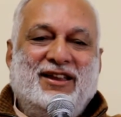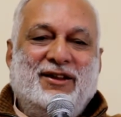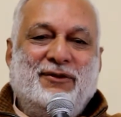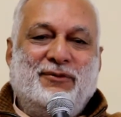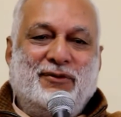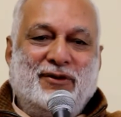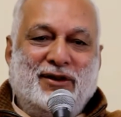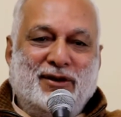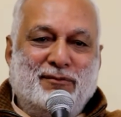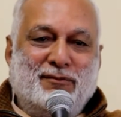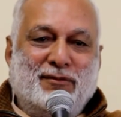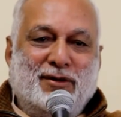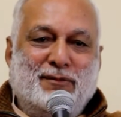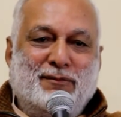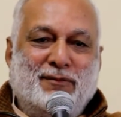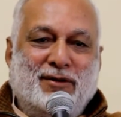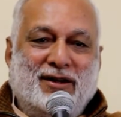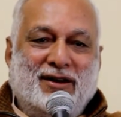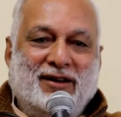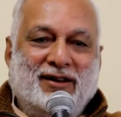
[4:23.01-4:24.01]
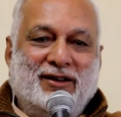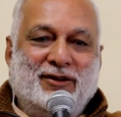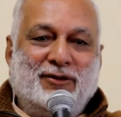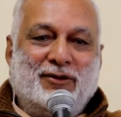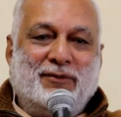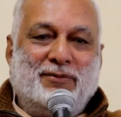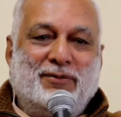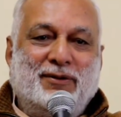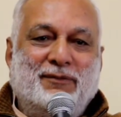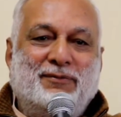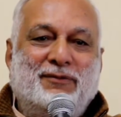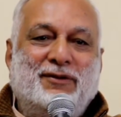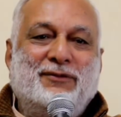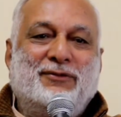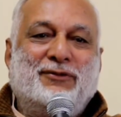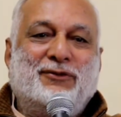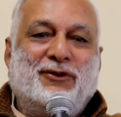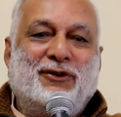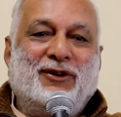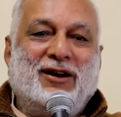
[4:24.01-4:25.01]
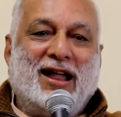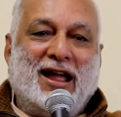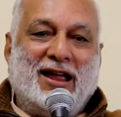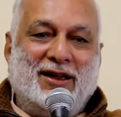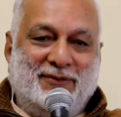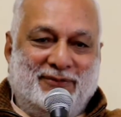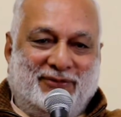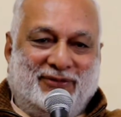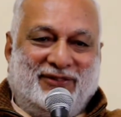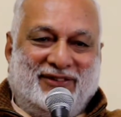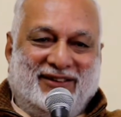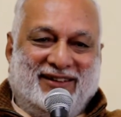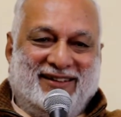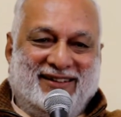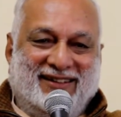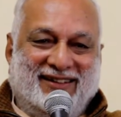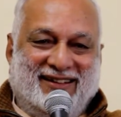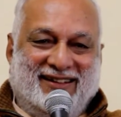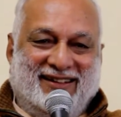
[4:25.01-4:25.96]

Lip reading: If you remember your 54 lives,